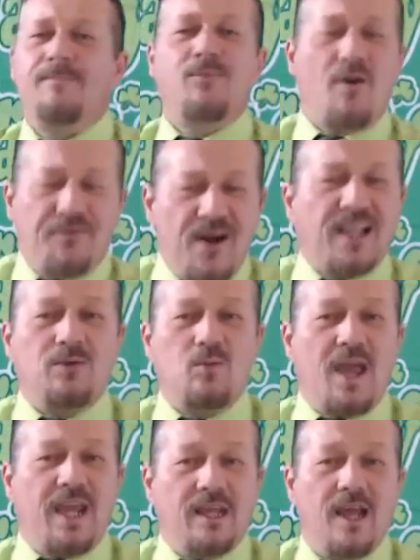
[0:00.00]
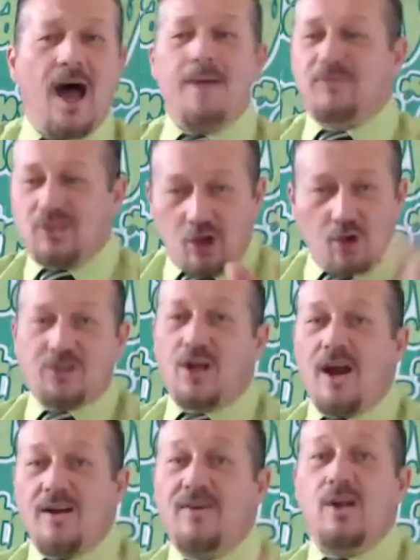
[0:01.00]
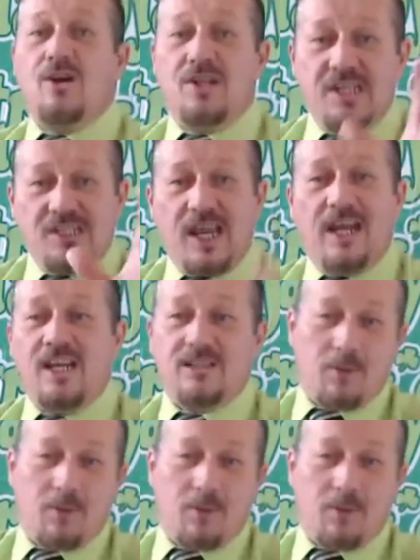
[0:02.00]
No fucking way. I'm so tired of hearing these idiots,